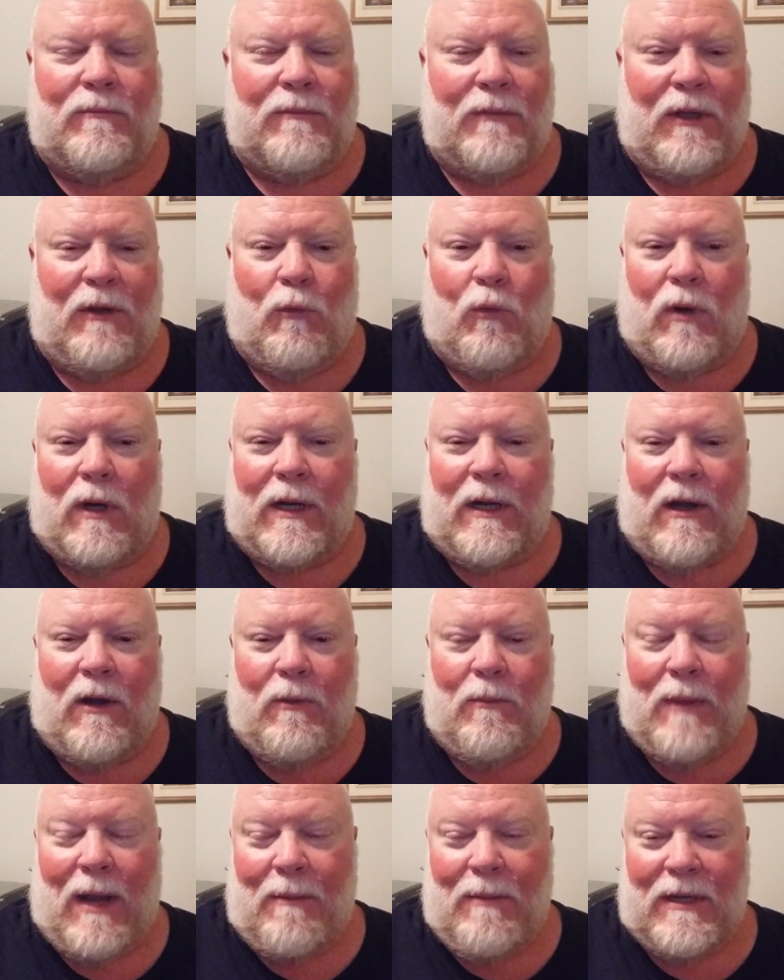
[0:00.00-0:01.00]
You want to go
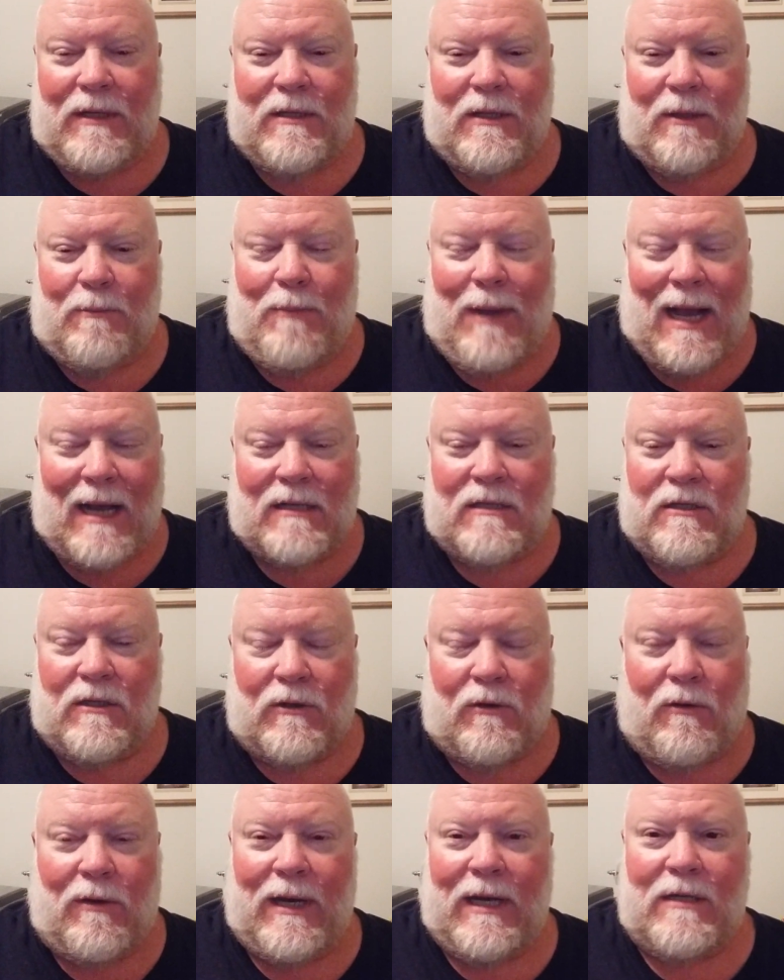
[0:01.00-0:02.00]
maybe to the backs of the
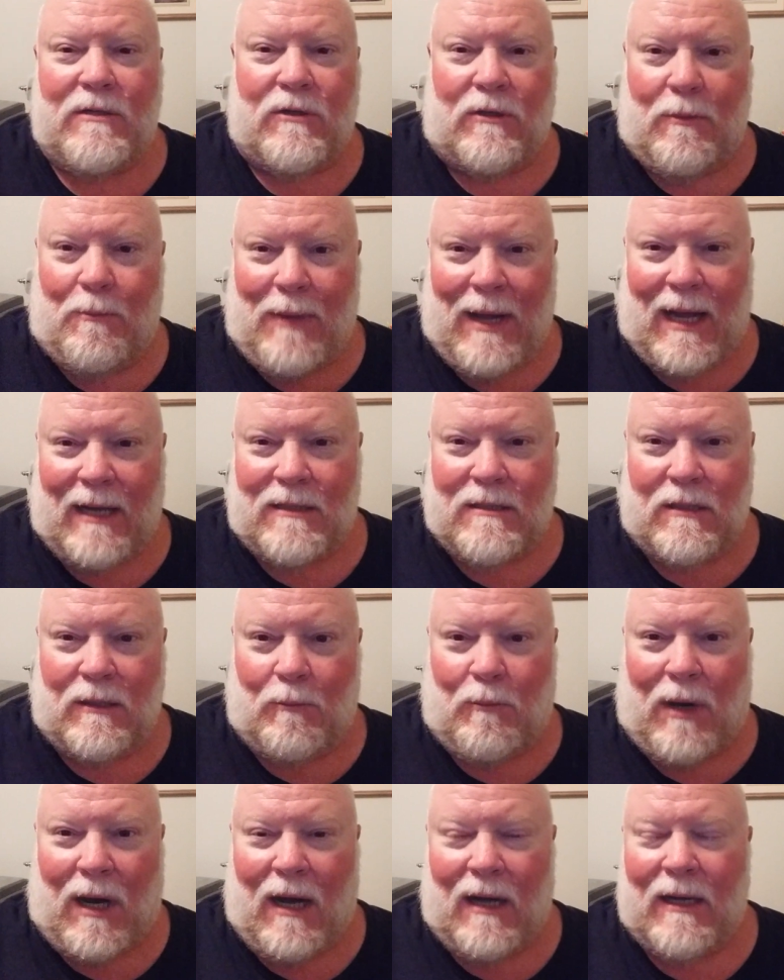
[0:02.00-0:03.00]
creeks or the backs of the
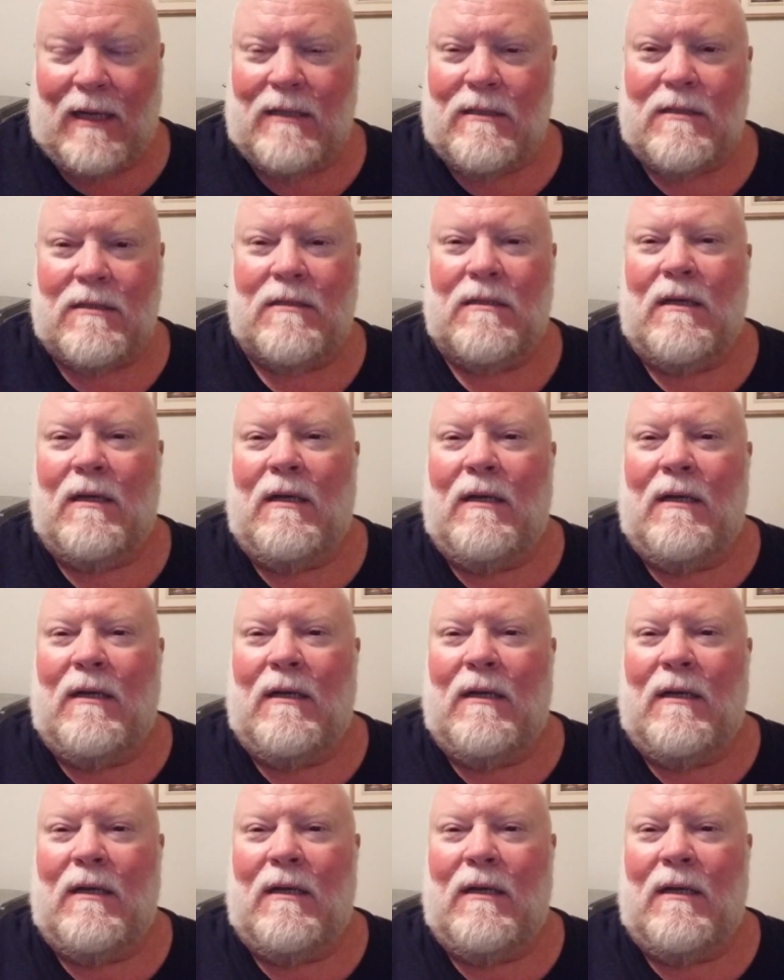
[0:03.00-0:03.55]
pockets